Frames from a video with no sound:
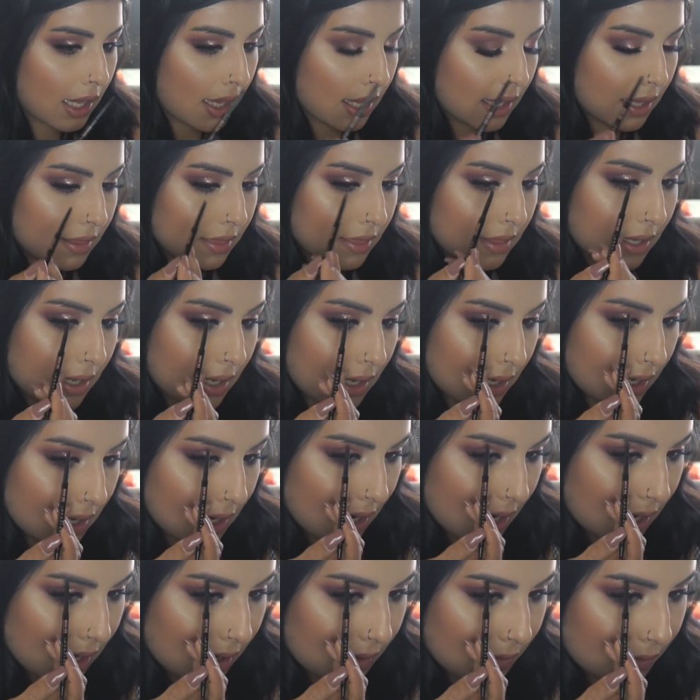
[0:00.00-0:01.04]
and then
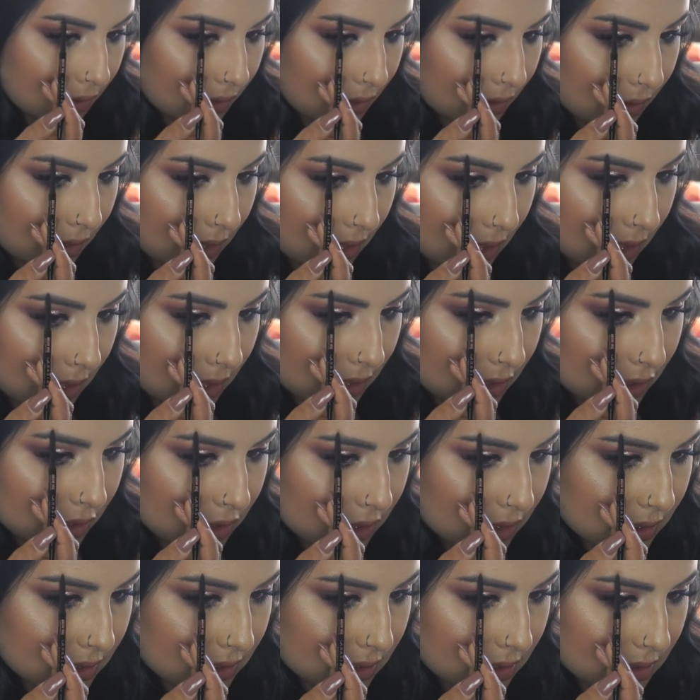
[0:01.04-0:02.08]
I will go ahead and
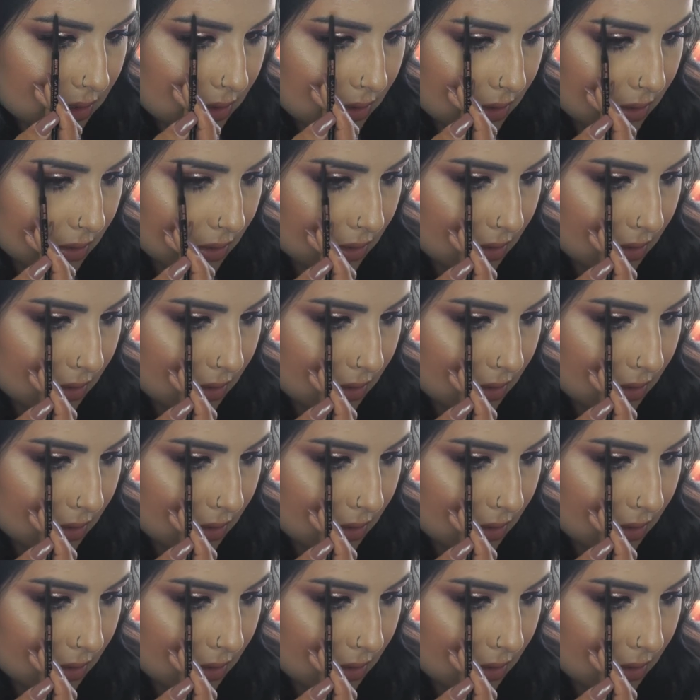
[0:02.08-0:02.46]
just